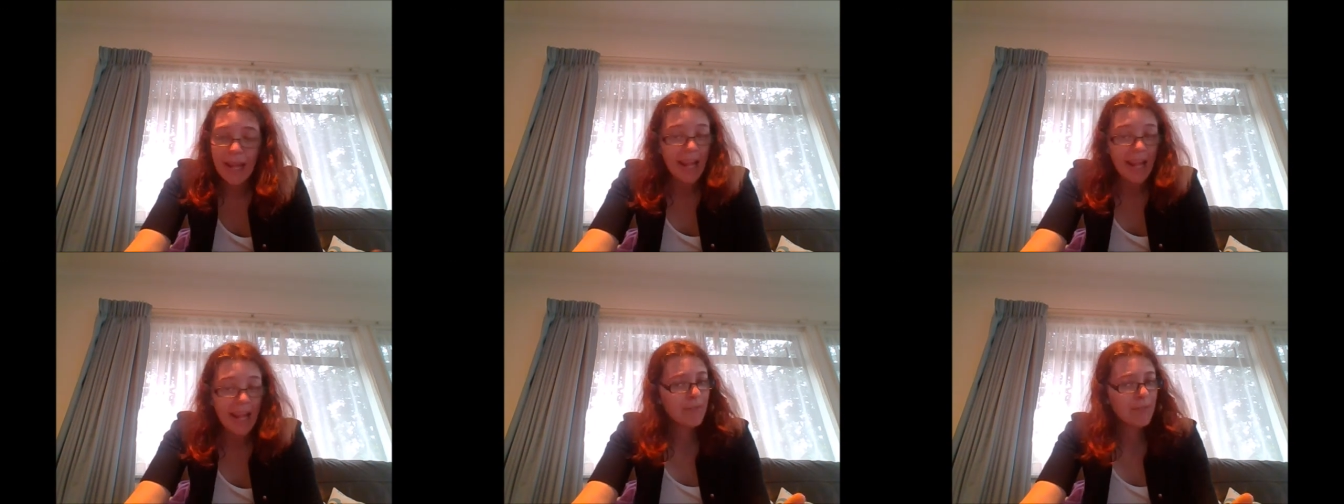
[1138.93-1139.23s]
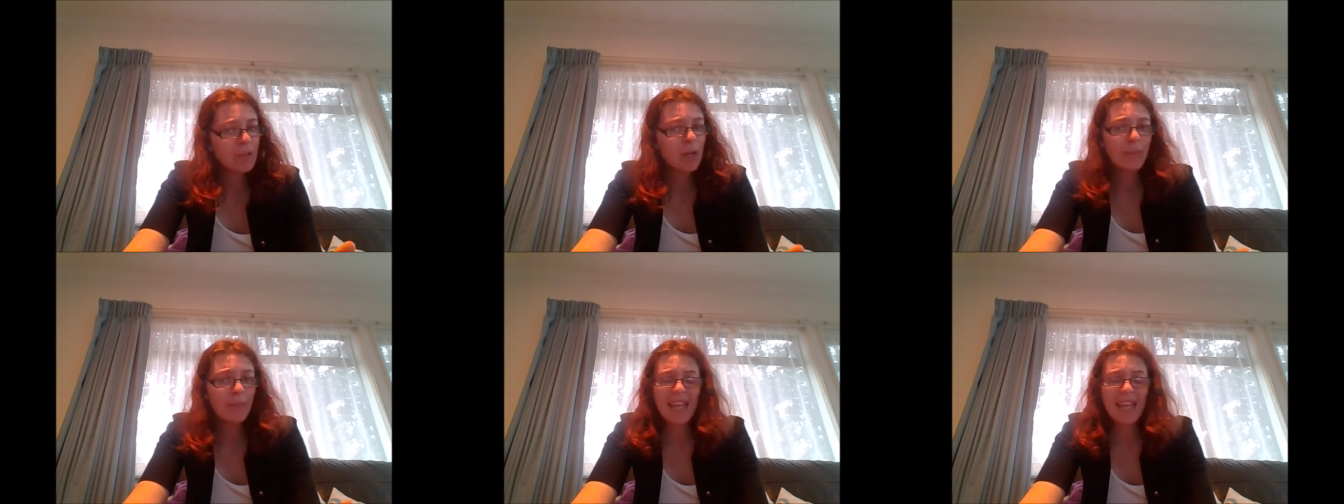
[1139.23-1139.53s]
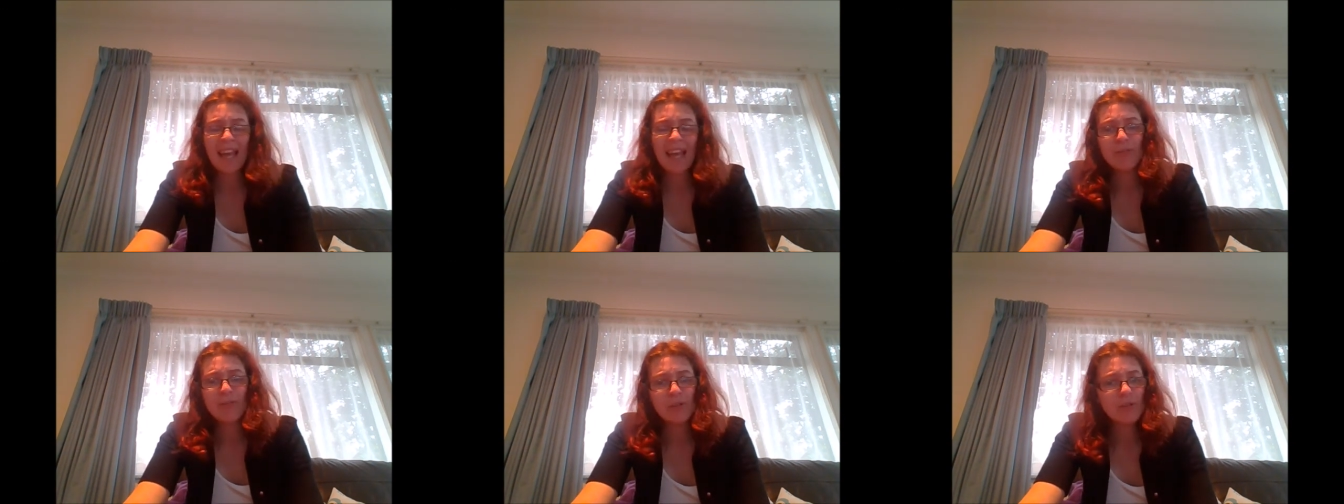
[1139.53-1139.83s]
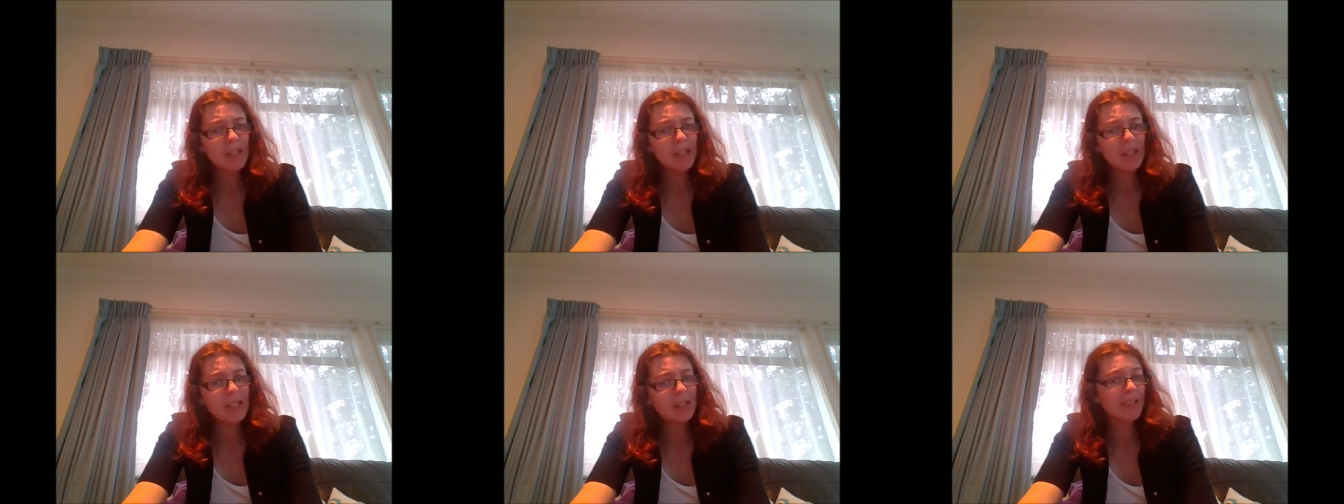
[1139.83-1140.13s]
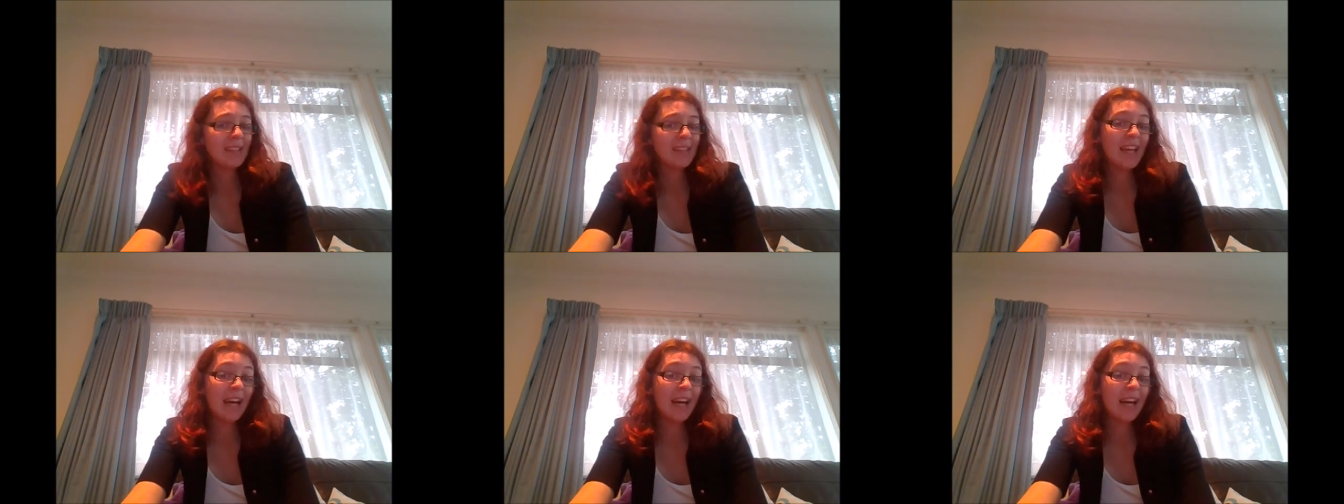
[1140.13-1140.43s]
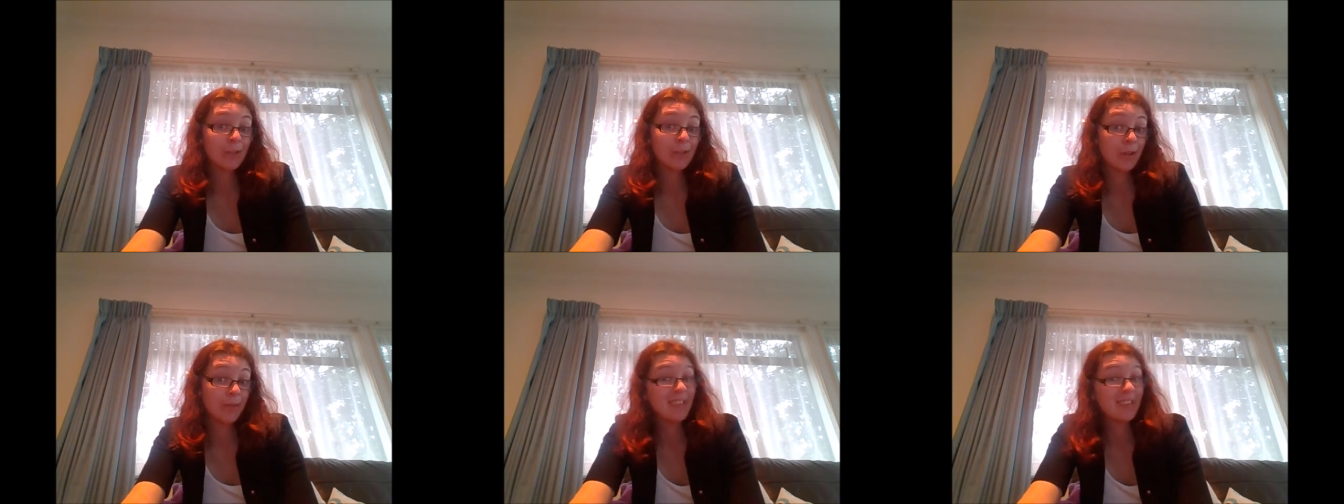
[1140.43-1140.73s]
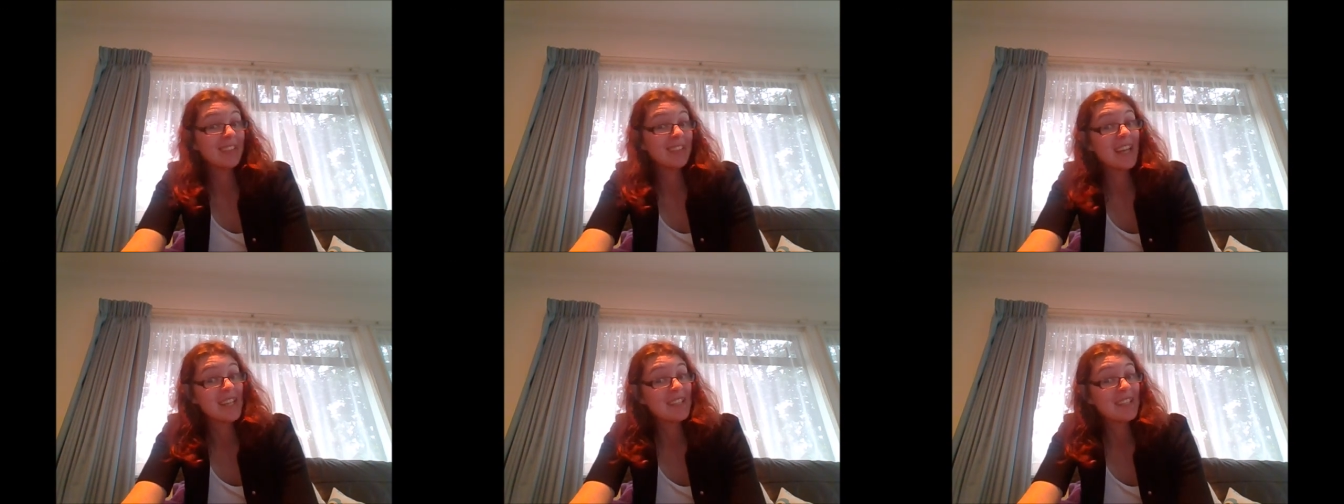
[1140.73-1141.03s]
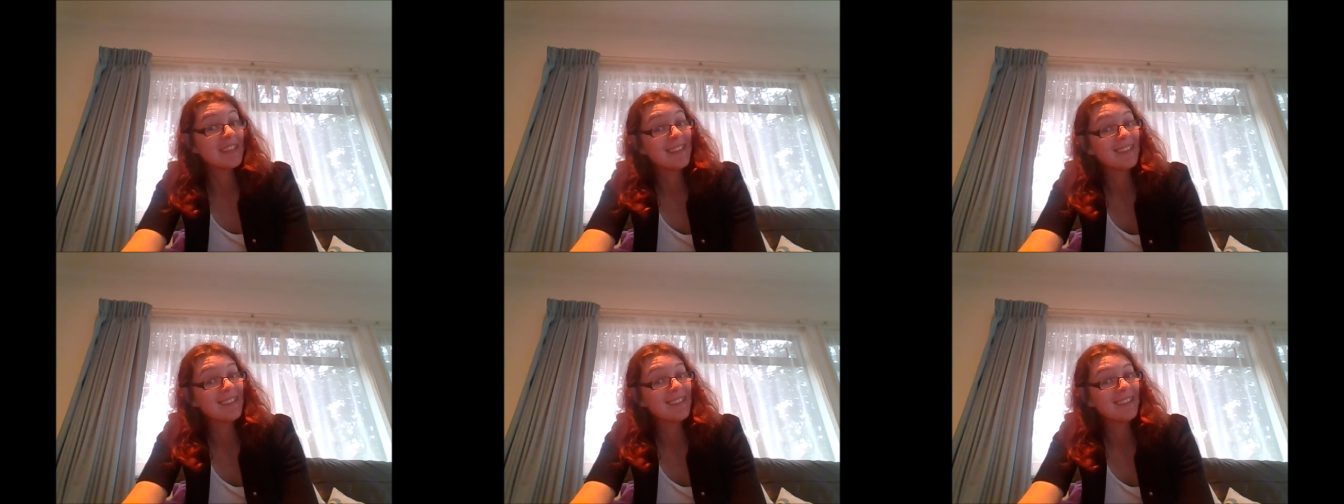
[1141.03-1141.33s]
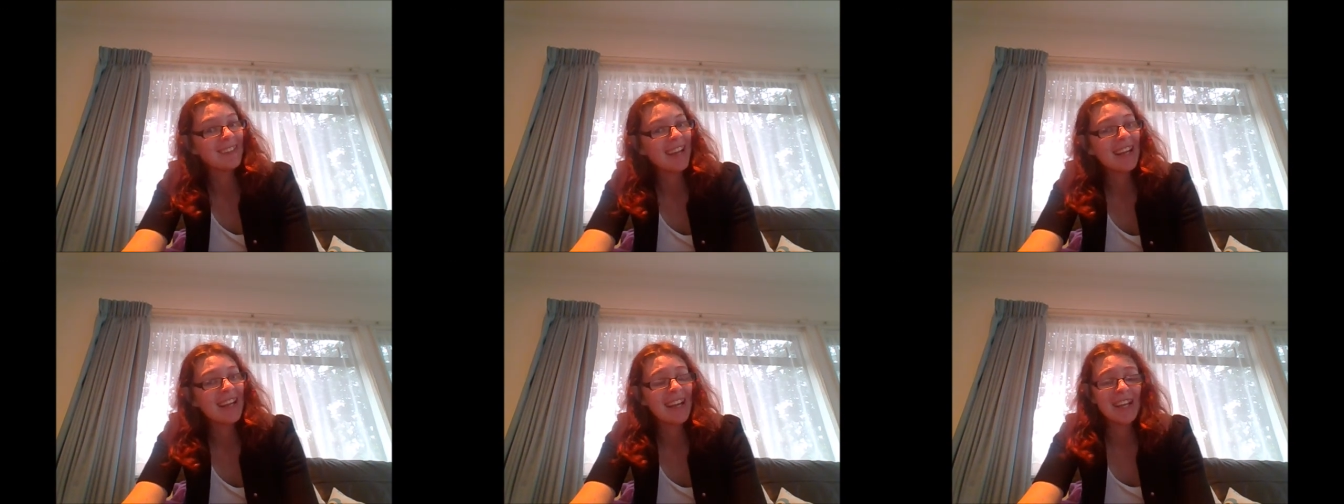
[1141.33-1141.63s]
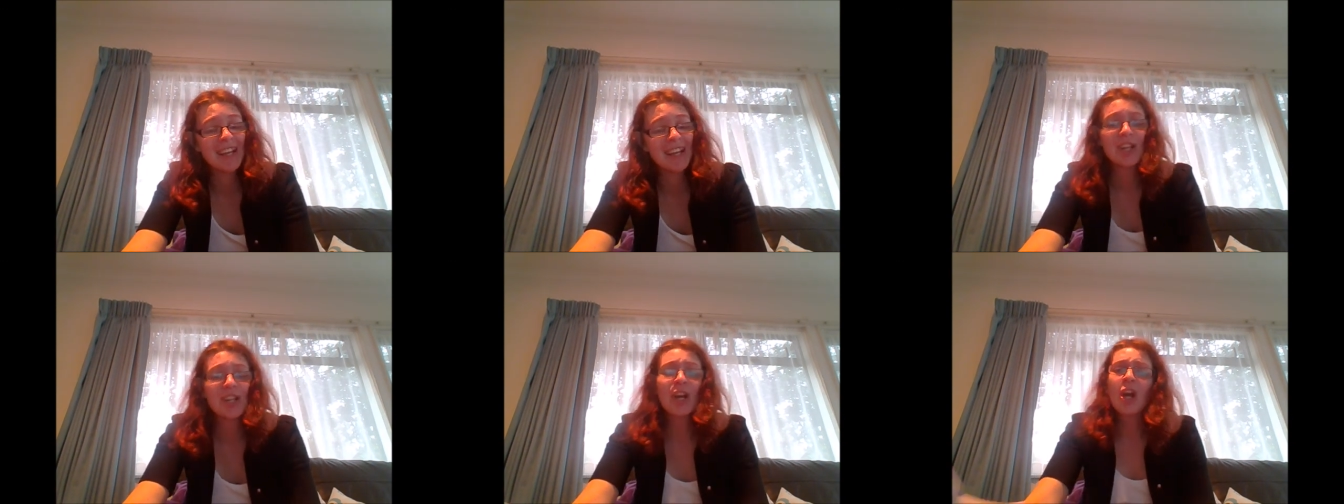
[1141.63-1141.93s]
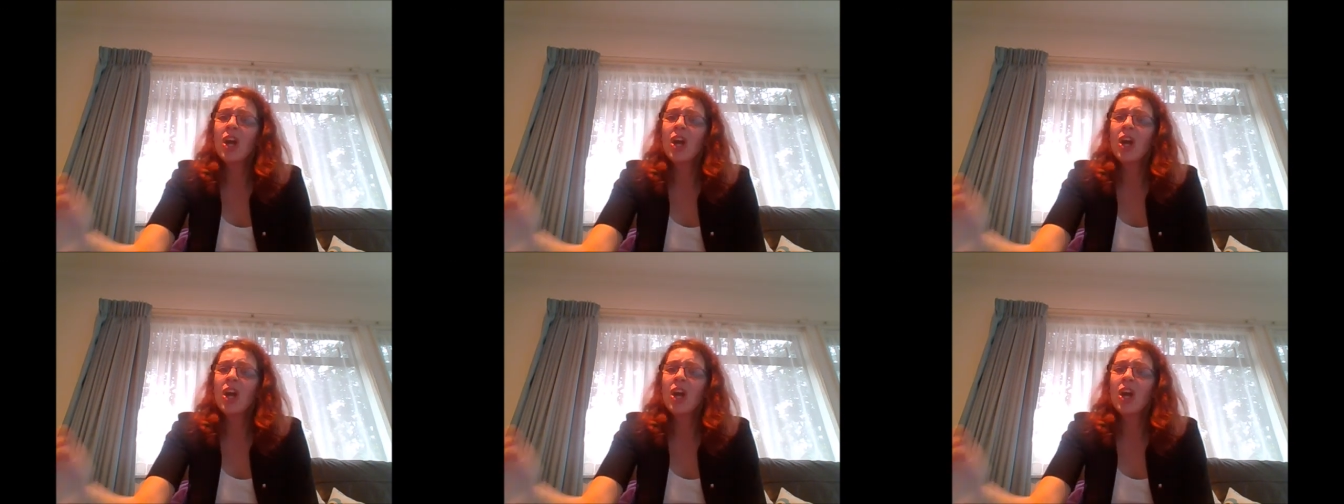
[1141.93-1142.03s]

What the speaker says: Even though we have truly lost the art of conversation this day and age,